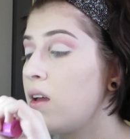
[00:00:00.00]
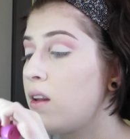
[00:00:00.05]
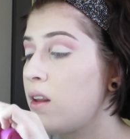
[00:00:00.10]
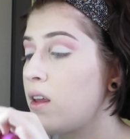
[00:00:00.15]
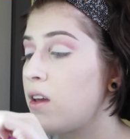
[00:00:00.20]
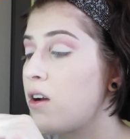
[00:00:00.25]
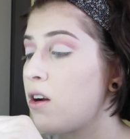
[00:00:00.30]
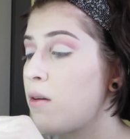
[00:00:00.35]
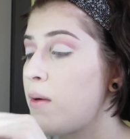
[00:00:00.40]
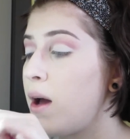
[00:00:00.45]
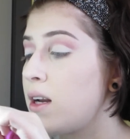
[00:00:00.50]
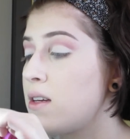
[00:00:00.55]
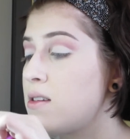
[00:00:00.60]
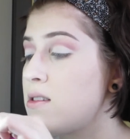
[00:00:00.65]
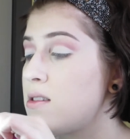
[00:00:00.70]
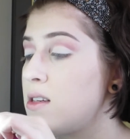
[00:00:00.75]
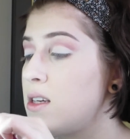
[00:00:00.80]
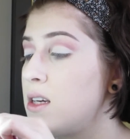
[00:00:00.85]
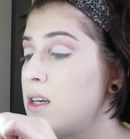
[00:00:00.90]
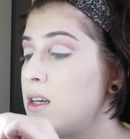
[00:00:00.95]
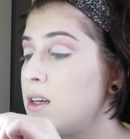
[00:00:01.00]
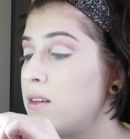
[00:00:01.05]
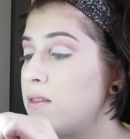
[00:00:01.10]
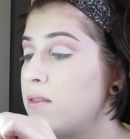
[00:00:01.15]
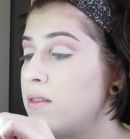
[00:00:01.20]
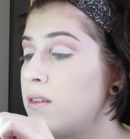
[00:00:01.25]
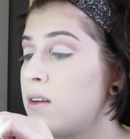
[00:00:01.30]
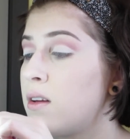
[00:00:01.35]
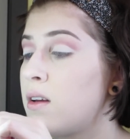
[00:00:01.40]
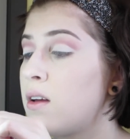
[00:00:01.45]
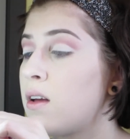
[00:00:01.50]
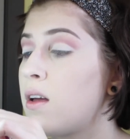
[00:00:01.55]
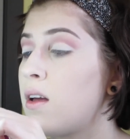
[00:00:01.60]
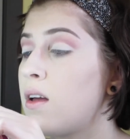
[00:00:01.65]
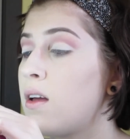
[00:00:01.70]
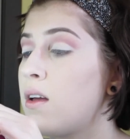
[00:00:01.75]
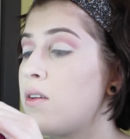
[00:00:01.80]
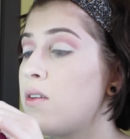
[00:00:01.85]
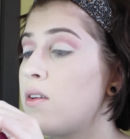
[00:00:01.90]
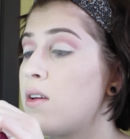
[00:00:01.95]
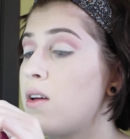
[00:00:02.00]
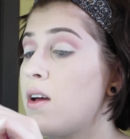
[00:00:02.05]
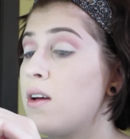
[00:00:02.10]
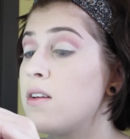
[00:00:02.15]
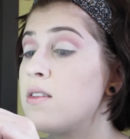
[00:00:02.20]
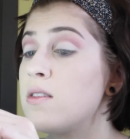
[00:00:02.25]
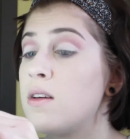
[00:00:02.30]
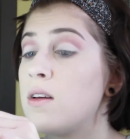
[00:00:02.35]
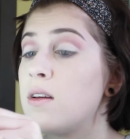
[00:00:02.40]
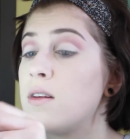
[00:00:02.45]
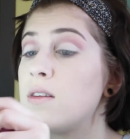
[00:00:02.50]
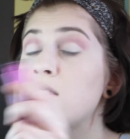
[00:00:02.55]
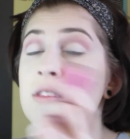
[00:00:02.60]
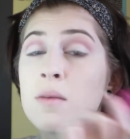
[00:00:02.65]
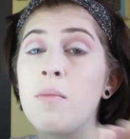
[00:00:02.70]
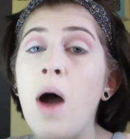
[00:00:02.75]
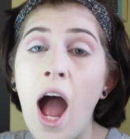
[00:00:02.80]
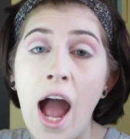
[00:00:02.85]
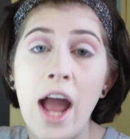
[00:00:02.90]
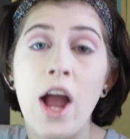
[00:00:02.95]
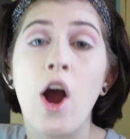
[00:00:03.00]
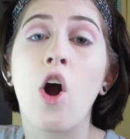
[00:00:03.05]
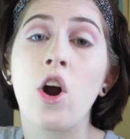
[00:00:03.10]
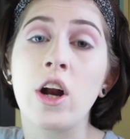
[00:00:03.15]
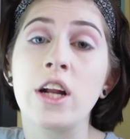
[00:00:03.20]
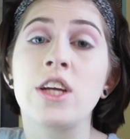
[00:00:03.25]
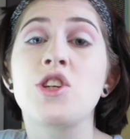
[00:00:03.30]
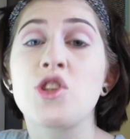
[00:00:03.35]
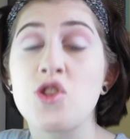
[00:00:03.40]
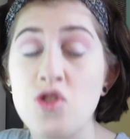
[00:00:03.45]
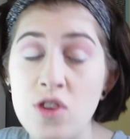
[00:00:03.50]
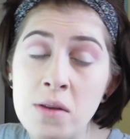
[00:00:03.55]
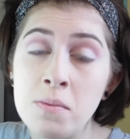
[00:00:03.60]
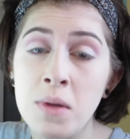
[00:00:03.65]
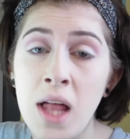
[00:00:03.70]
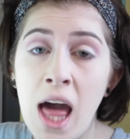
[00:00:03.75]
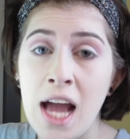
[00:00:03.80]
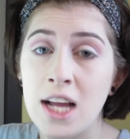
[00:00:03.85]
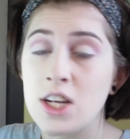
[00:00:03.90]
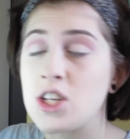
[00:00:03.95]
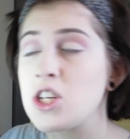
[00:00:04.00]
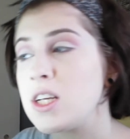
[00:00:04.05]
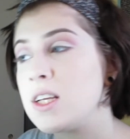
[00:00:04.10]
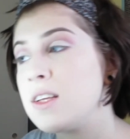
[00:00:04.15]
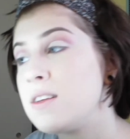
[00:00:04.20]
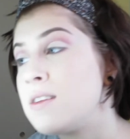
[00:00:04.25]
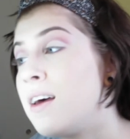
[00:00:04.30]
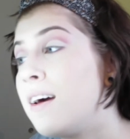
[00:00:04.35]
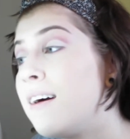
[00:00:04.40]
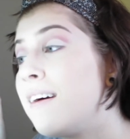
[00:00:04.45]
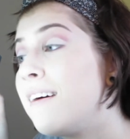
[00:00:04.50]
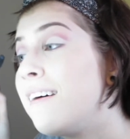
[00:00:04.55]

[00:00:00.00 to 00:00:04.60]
Like you're about to see some I Heart Extreme lashes.